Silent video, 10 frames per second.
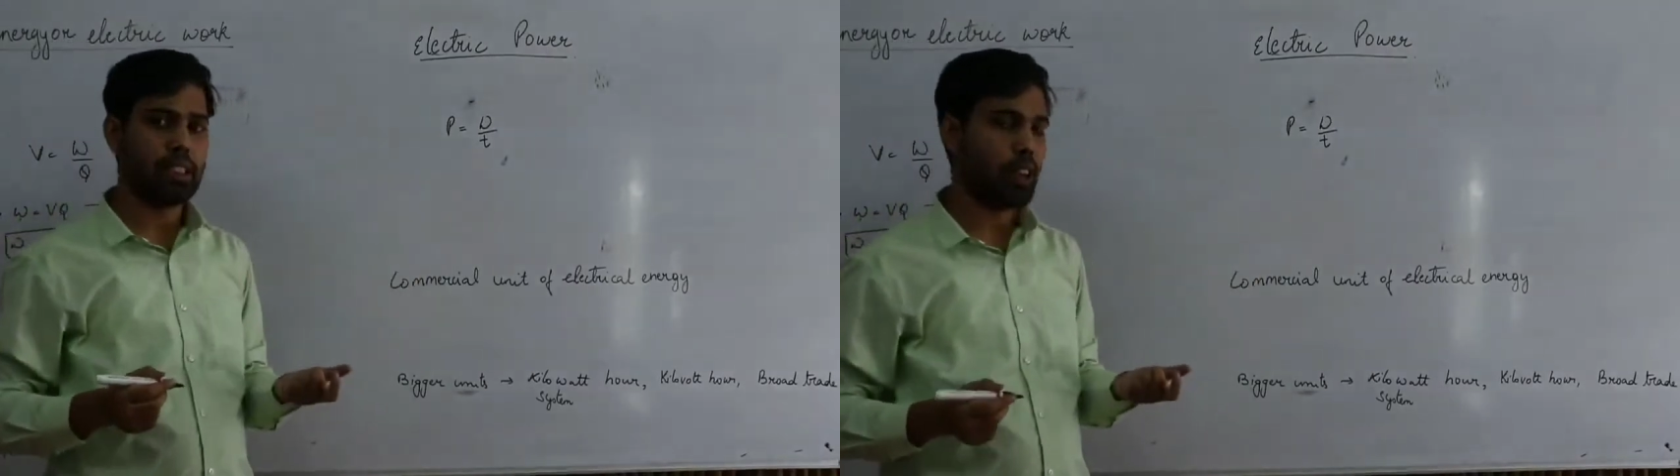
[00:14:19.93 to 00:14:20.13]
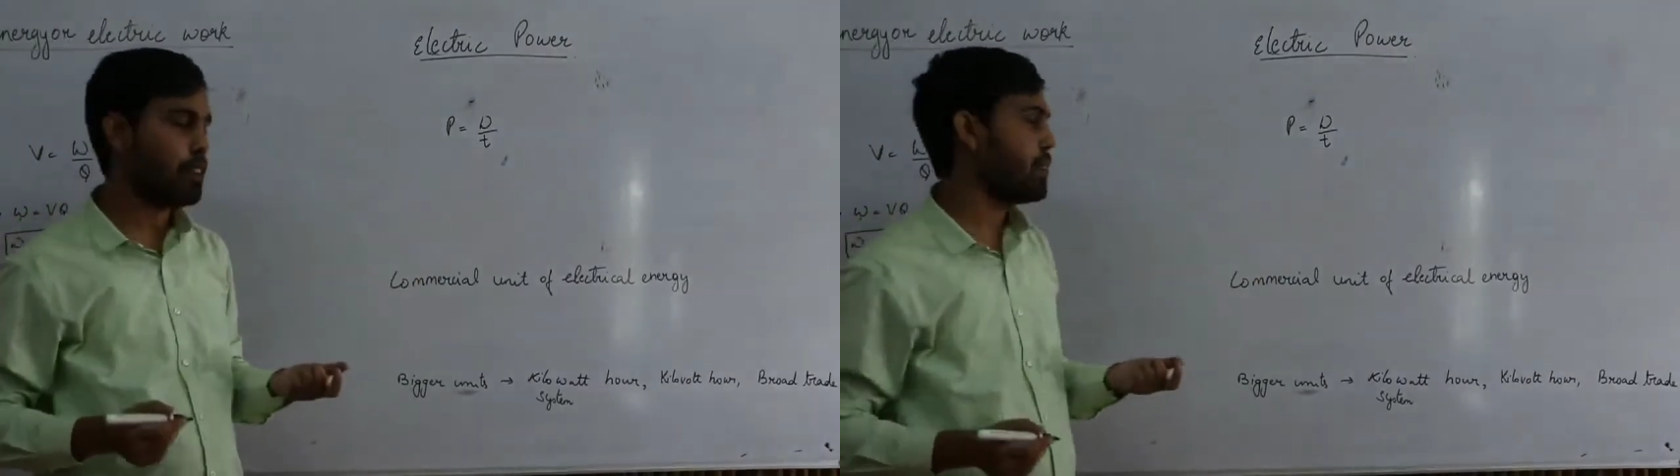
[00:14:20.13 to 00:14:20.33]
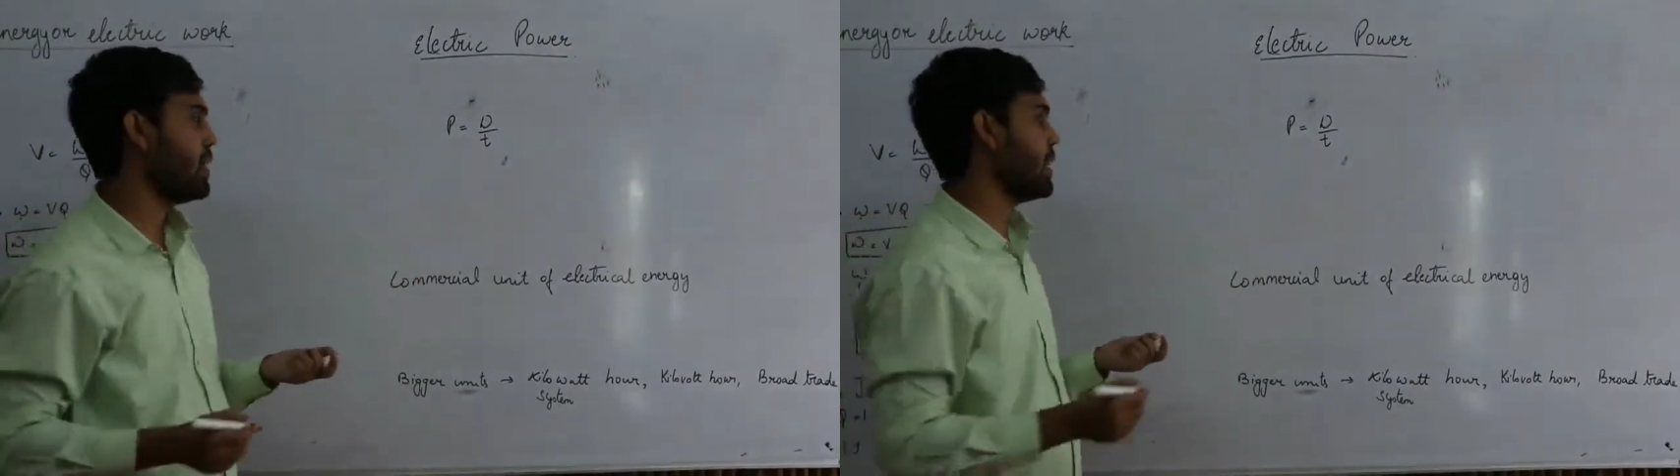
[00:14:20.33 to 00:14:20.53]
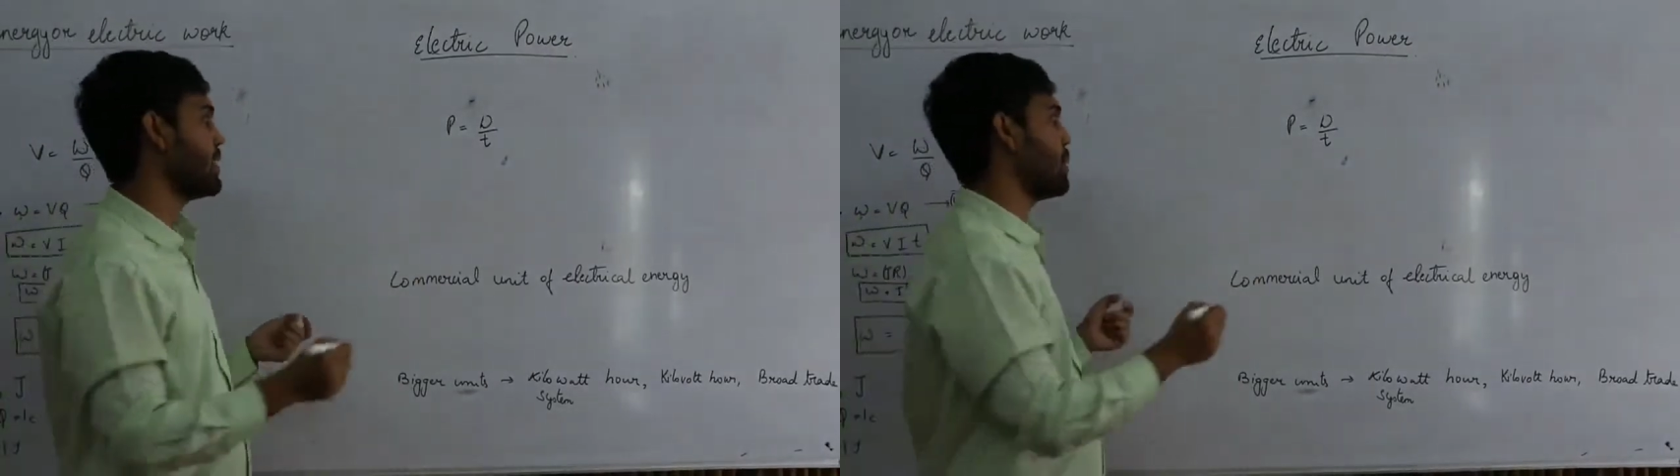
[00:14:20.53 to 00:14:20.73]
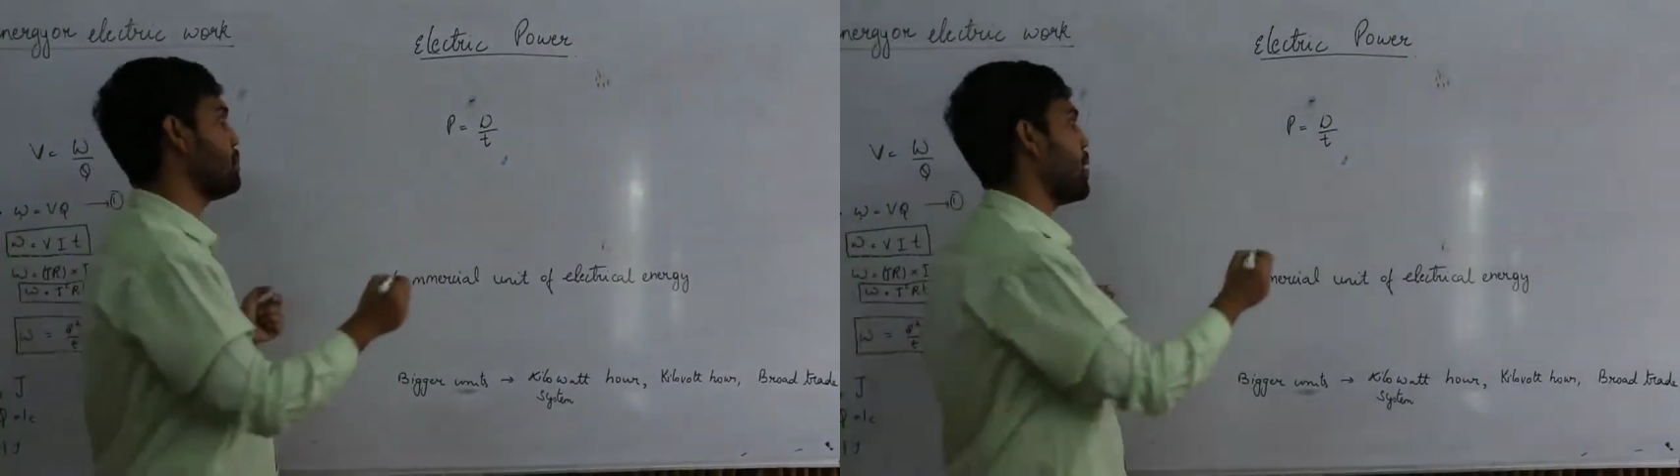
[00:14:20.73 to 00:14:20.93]
of
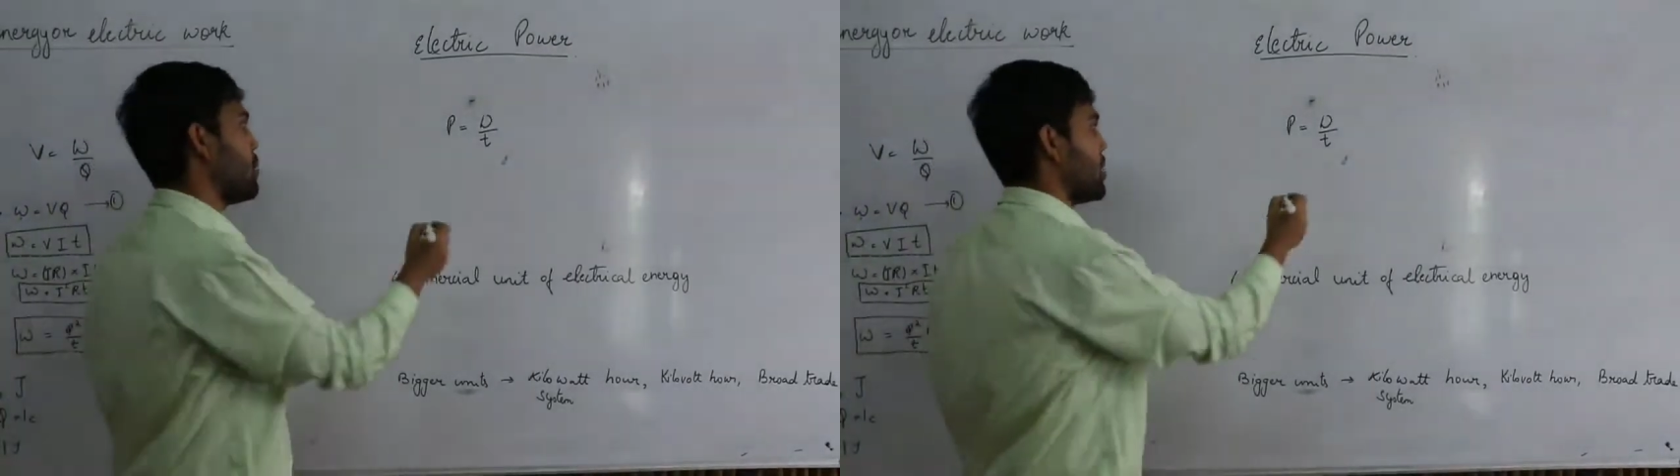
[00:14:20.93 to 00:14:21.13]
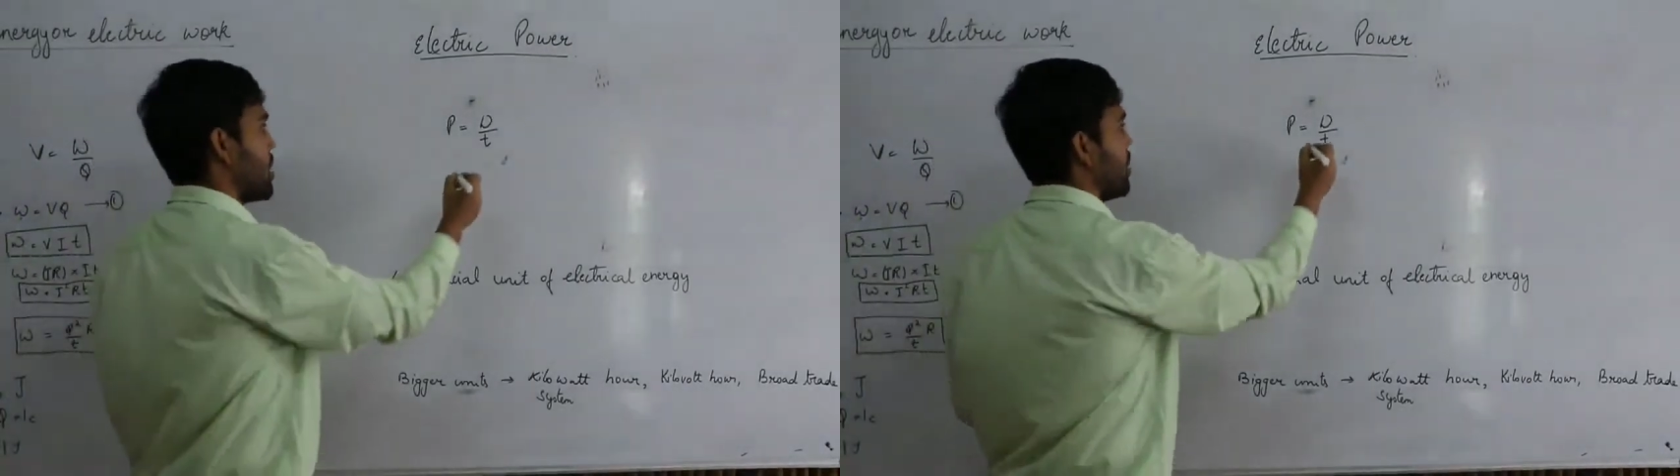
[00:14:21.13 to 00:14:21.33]
electric power.